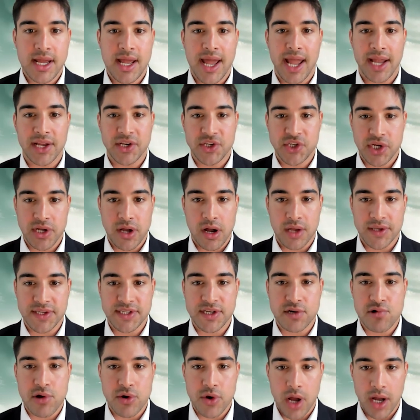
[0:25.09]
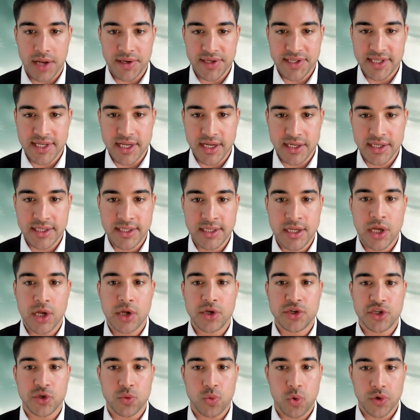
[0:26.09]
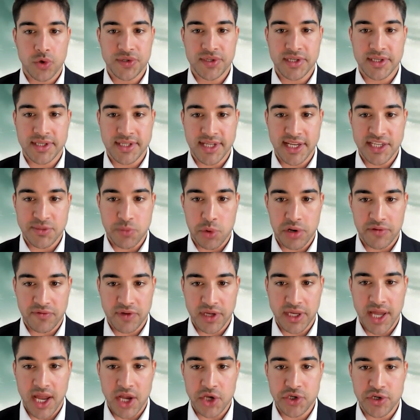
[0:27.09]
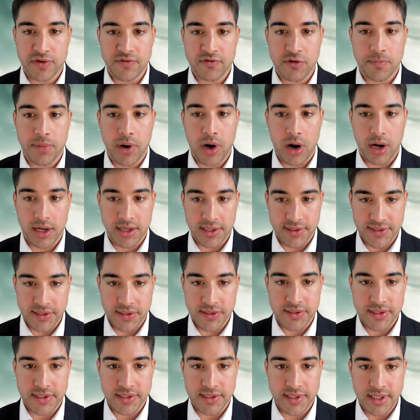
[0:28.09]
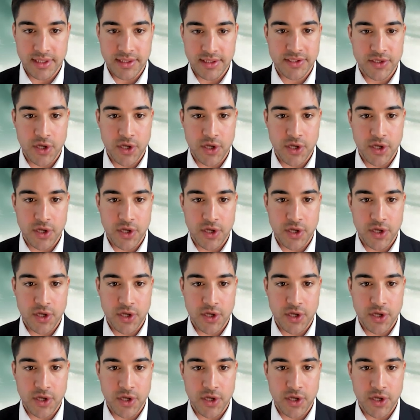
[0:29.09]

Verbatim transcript: HER096 towards disease modification for Parkinson's disease.